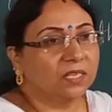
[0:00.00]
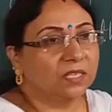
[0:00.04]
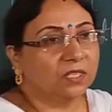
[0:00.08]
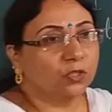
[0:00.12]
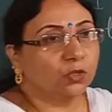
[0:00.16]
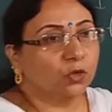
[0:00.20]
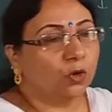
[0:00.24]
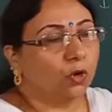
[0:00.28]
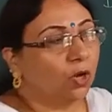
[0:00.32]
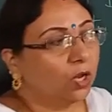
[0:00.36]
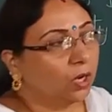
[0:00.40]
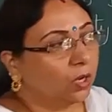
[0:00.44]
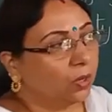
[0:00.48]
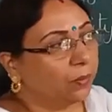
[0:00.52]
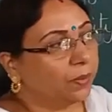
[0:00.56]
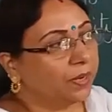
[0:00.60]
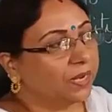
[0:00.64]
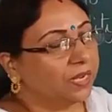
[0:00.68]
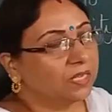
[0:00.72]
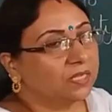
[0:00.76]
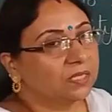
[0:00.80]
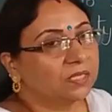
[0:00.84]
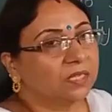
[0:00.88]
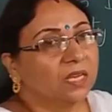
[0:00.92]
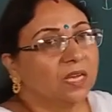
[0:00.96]
that is
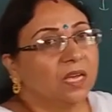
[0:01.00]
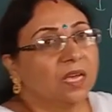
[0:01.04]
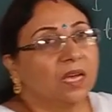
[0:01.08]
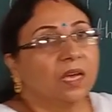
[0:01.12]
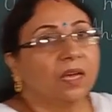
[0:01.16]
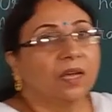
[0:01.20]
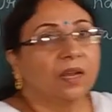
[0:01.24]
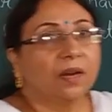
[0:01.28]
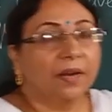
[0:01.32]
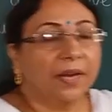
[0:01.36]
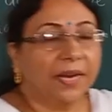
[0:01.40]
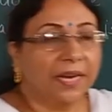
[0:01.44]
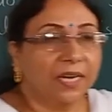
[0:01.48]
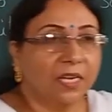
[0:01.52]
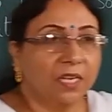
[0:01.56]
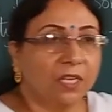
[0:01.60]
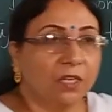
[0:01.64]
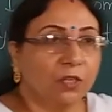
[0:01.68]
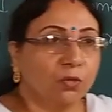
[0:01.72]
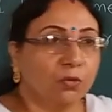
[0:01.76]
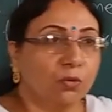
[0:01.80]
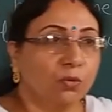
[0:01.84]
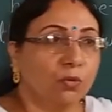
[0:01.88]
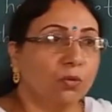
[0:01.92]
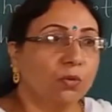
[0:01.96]
always
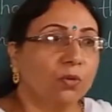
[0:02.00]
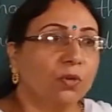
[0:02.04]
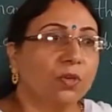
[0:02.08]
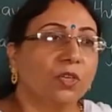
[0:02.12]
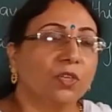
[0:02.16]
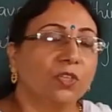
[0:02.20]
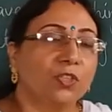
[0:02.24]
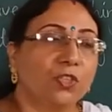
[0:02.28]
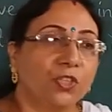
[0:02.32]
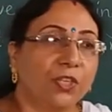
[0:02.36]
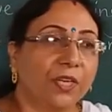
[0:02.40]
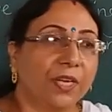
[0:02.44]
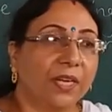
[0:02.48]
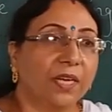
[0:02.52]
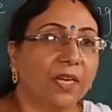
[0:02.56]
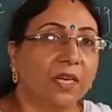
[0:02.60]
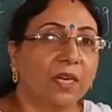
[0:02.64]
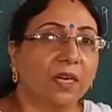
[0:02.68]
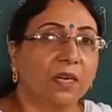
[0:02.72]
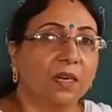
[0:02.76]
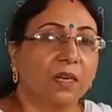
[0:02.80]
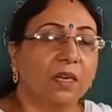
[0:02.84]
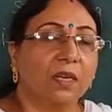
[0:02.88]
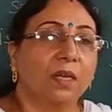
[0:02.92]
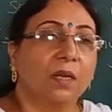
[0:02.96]
ready to
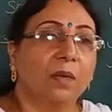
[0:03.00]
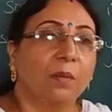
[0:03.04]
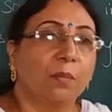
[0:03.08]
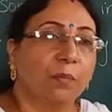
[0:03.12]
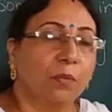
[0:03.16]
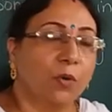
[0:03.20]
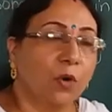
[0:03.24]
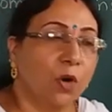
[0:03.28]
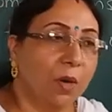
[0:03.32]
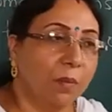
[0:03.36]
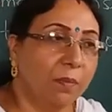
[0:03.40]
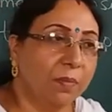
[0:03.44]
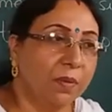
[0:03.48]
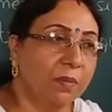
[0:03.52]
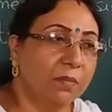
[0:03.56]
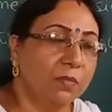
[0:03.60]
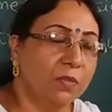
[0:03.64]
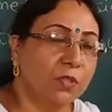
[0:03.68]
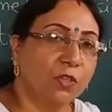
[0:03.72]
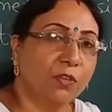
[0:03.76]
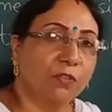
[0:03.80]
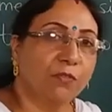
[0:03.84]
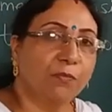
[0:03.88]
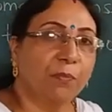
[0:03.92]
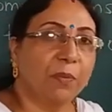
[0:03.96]
share
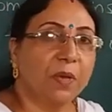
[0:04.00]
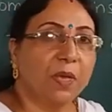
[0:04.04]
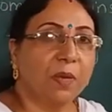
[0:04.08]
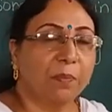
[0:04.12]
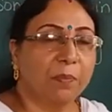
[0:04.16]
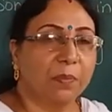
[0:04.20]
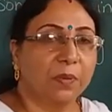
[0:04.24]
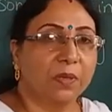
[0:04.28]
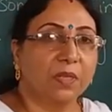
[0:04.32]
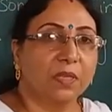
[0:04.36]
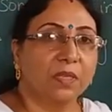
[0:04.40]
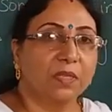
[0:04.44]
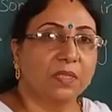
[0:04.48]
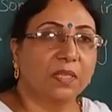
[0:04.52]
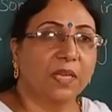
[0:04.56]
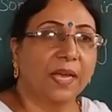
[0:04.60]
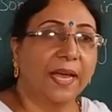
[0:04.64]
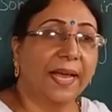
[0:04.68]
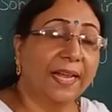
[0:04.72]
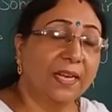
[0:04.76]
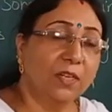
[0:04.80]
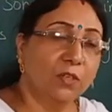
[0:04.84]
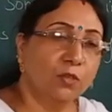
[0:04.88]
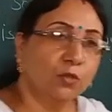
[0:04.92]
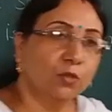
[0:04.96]
problems of peoples
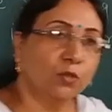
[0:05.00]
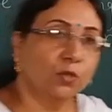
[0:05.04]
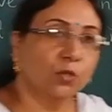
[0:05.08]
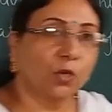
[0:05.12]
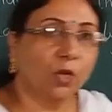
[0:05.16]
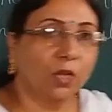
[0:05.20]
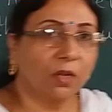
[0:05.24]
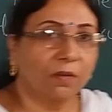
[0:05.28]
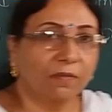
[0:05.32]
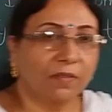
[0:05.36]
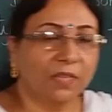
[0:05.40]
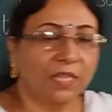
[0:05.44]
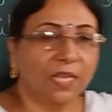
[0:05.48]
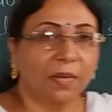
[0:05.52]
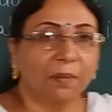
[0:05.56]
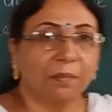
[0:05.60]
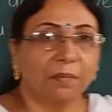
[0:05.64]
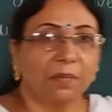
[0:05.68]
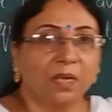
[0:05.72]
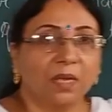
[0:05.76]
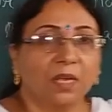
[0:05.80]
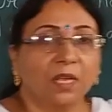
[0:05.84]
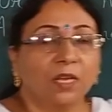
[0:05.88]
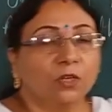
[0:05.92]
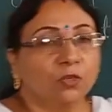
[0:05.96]
and to solve
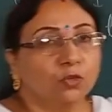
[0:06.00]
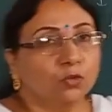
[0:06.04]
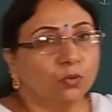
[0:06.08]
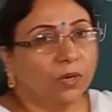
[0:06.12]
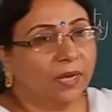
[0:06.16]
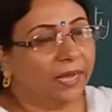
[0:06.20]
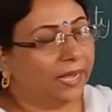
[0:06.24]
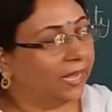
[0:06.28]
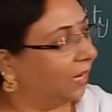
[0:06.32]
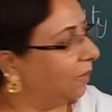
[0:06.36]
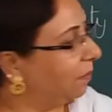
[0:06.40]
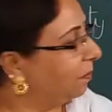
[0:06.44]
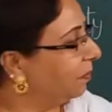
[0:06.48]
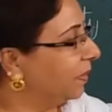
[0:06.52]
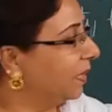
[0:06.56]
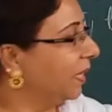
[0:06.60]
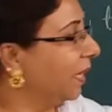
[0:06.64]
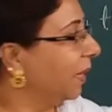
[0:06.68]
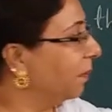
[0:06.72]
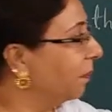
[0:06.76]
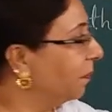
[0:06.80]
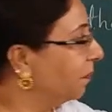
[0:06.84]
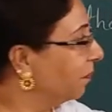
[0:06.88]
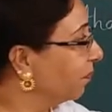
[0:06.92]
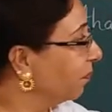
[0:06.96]
them, to help
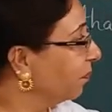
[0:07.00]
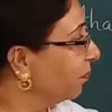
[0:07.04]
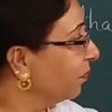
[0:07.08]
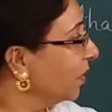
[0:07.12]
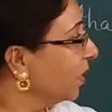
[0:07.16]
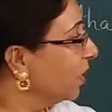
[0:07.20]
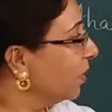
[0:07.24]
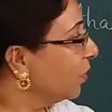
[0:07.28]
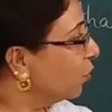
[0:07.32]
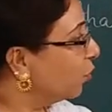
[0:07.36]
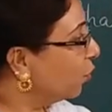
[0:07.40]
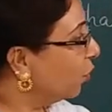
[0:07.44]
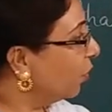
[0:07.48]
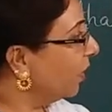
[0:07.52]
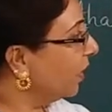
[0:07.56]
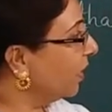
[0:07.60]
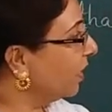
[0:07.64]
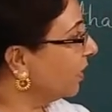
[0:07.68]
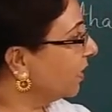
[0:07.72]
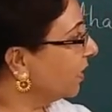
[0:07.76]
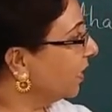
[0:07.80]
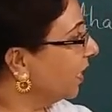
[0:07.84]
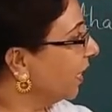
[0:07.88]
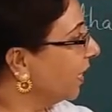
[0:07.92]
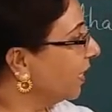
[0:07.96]
them. So
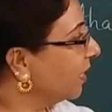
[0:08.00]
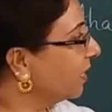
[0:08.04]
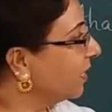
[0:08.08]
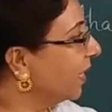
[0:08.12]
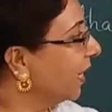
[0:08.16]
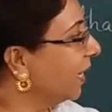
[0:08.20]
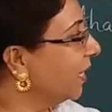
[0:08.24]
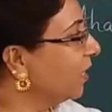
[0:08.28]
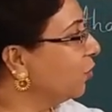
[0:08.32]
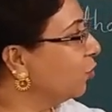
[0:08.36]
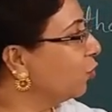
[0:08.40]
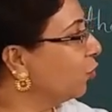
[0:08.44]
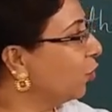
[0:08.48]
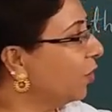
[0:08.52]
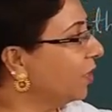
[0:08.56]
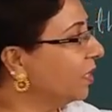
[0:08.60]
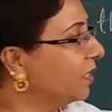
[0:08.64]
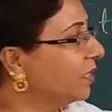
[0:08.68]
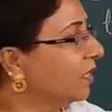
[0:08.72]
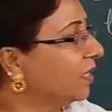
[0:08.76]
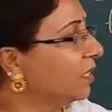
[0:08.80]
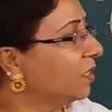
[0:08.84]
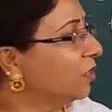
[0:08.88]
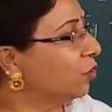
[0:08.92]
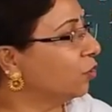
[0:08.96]
he says,
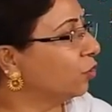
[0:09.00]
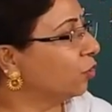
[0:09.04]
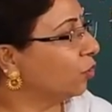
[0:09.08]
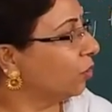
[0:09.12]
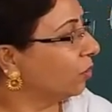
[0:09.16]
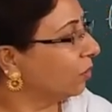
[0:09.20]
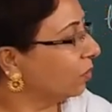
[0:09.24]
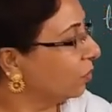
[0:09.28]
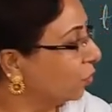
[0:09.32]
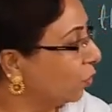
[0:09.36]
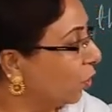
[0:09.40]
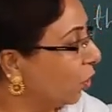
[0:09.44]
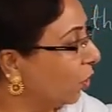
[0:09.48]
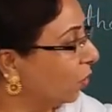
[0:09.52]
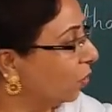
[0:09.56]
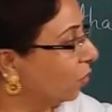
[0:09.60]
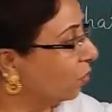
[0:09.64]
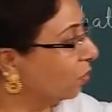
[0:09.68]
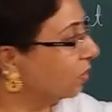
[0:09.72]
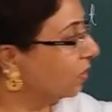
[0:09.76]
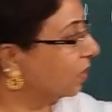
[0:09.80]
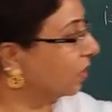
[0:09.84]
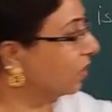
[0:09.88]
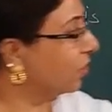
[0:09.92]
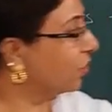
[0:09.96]
joys and
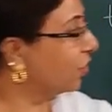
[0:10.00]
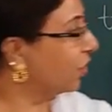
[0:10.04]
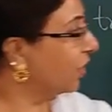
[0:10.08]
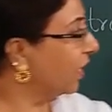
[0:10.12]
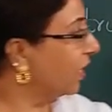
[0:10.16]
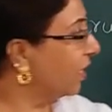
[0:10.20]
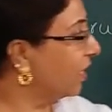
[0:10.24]
sorrows it